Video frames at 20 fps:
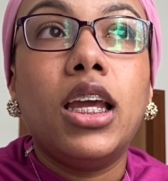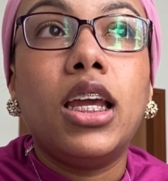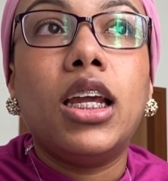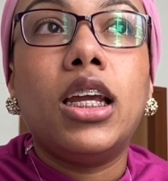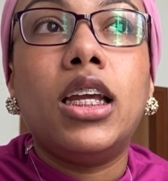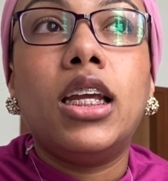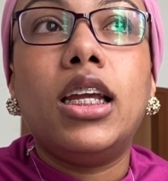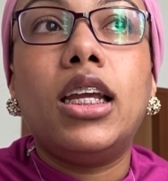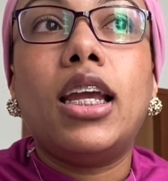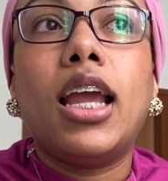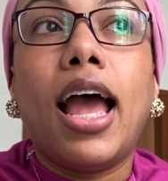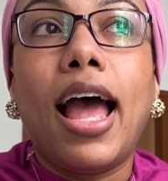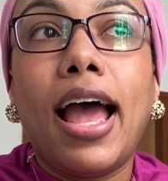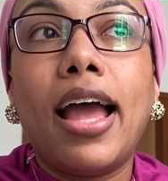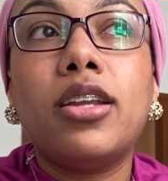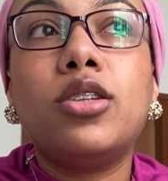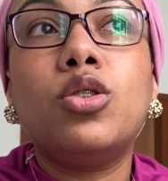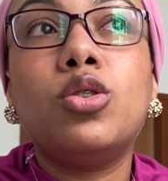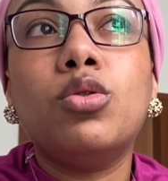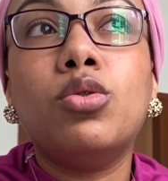He
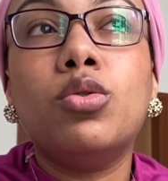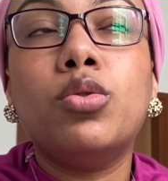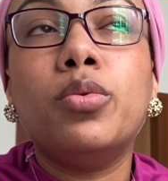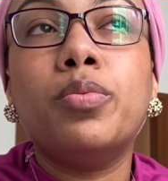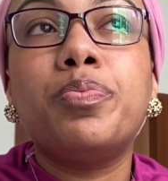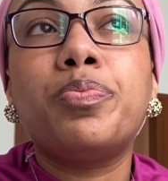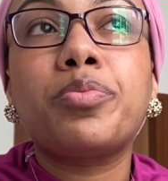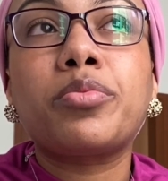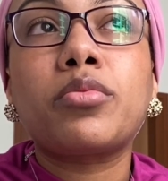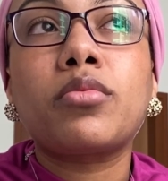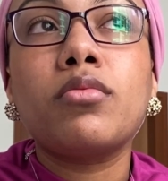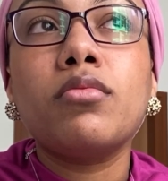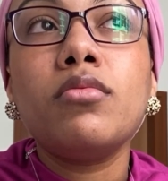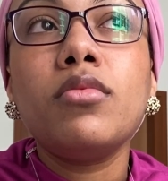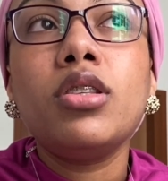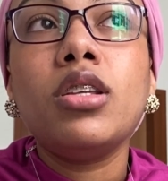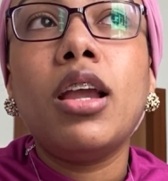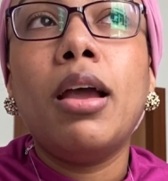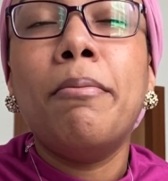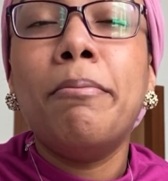had to
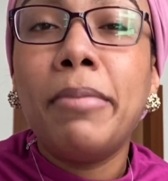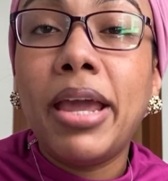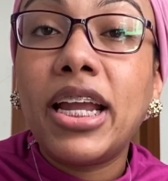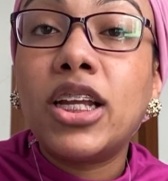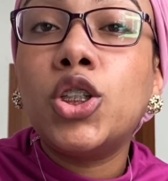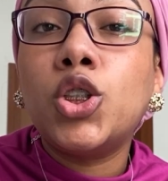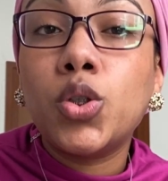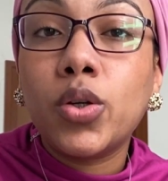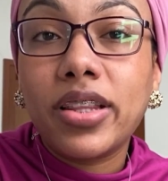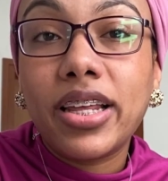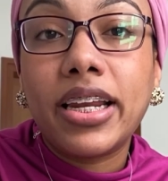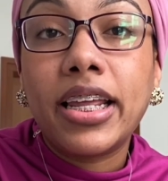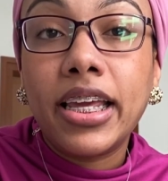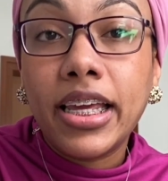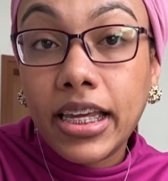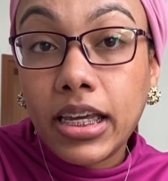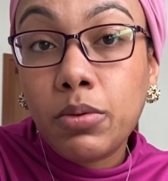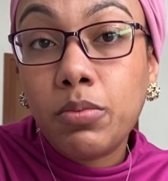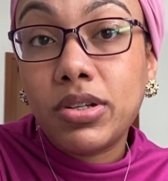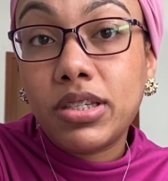make sure that
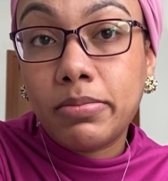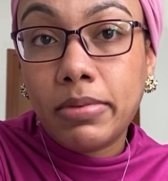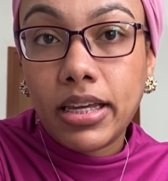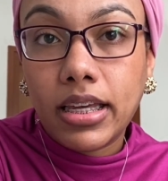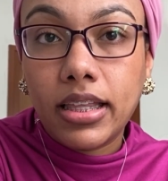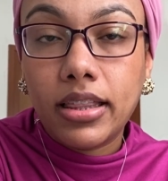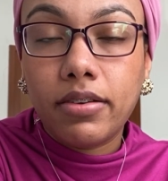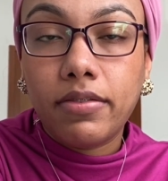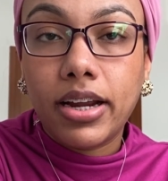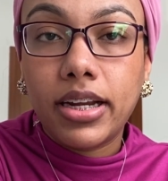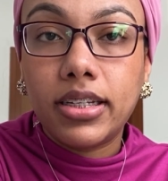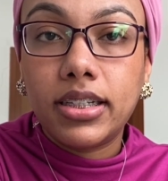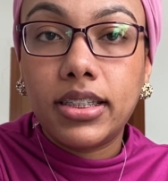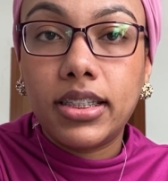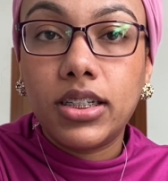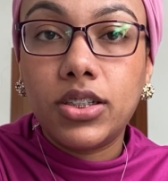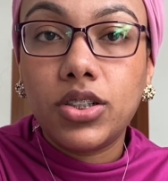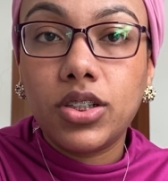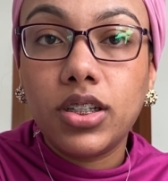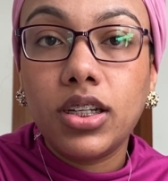he was making the right
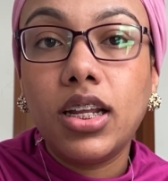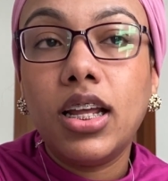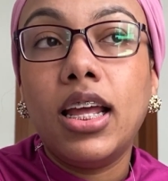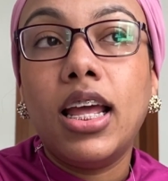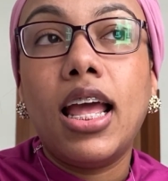decision.